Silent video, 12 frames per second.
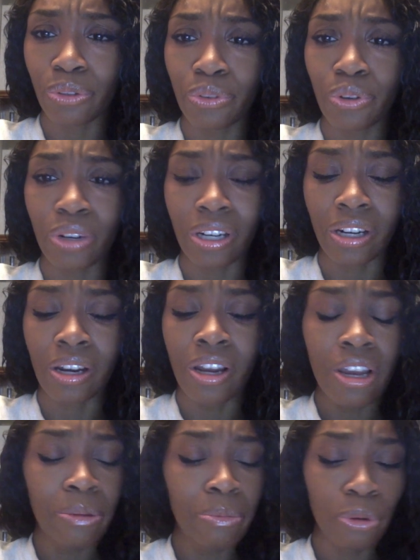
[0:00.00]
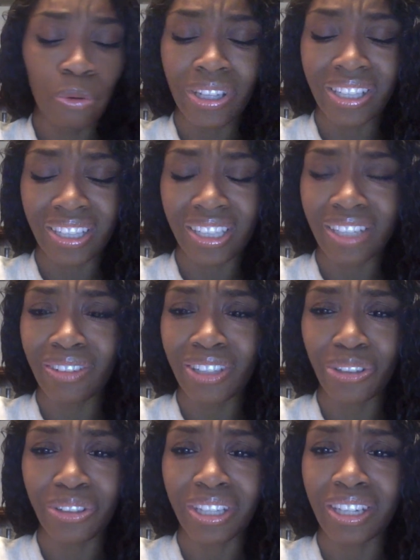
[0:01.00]
for movies and TV
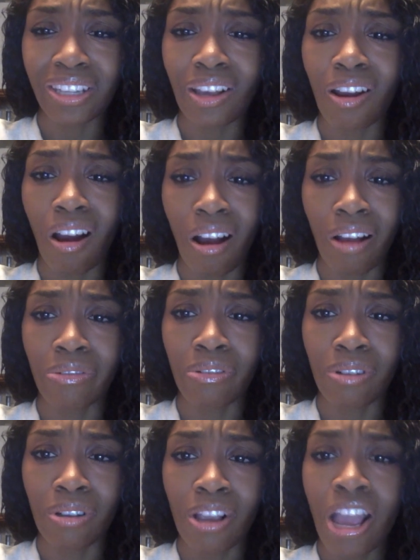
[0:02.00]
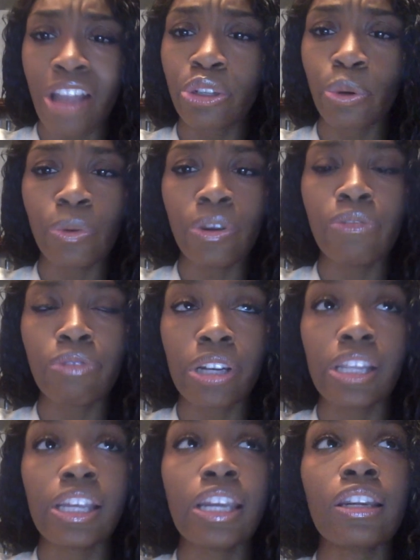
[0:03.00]
shows and they look awful? Do we
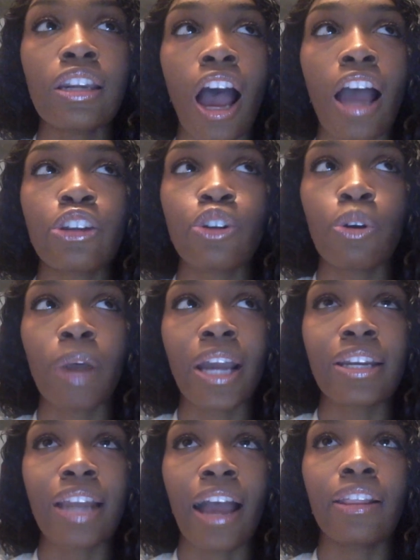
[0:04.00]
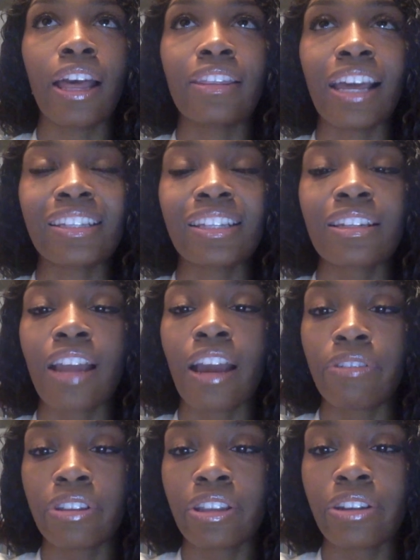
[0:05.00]
really not know by now that that's
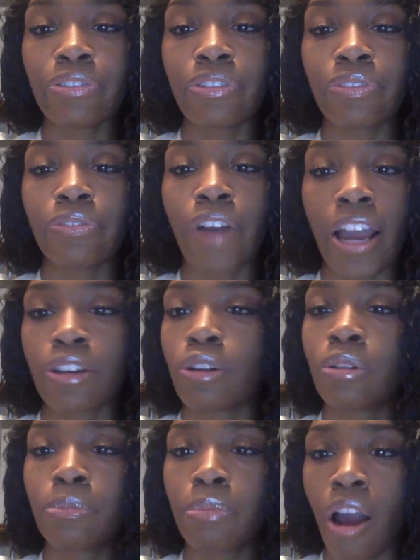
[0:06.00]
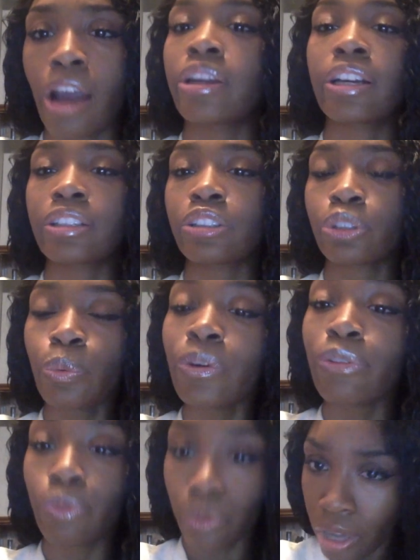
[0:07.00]
never the final product? Do
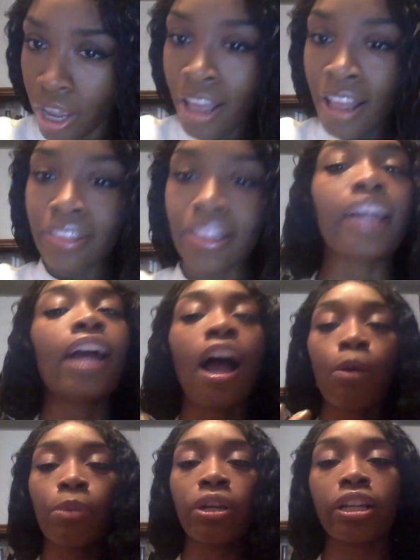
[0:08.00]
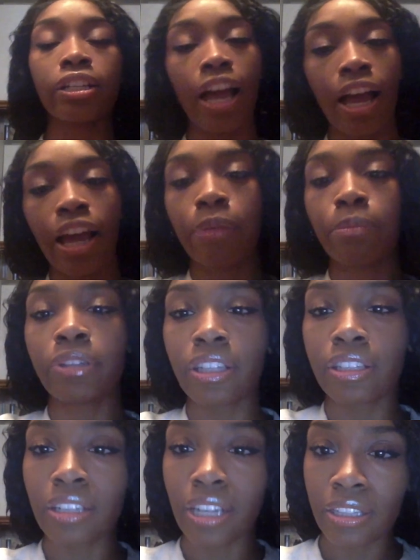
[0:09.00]
we, like, how many times
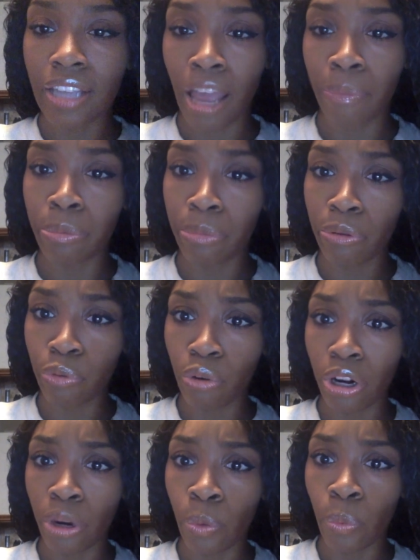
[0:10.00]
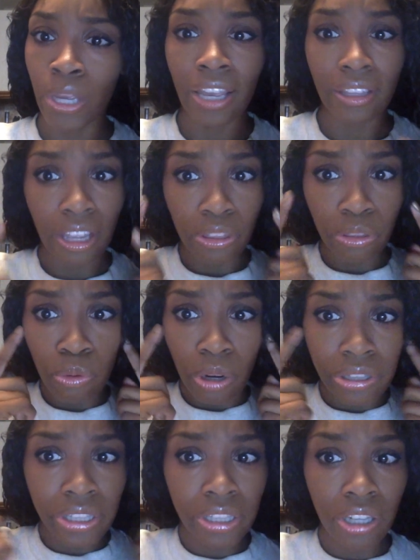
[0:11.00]
does it need to happen before we get that through
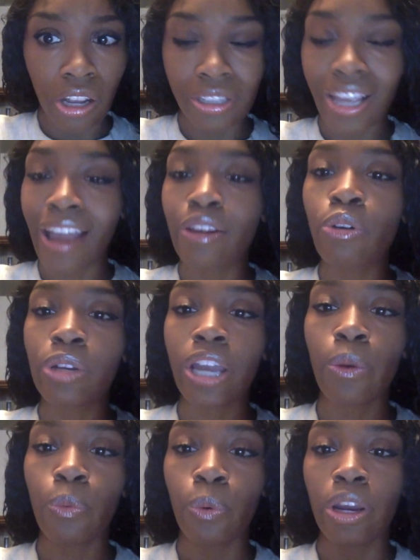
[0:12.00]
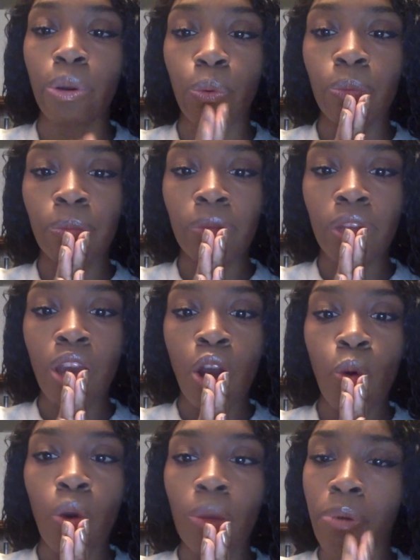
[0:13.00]
our skulls? I don't get
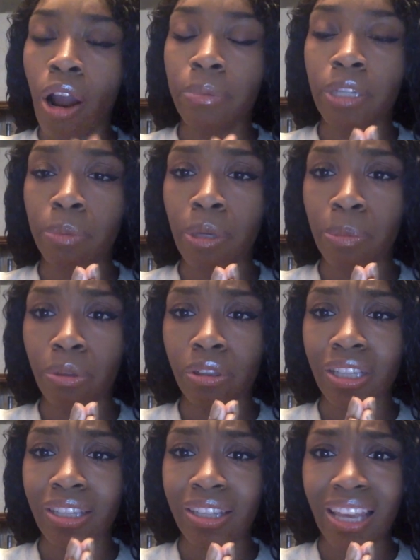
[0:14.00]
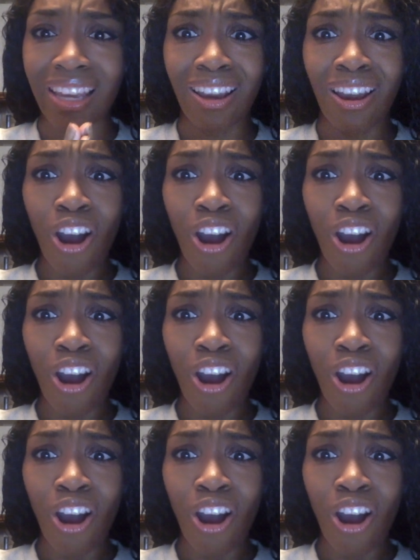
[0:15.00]
what prompted people to think,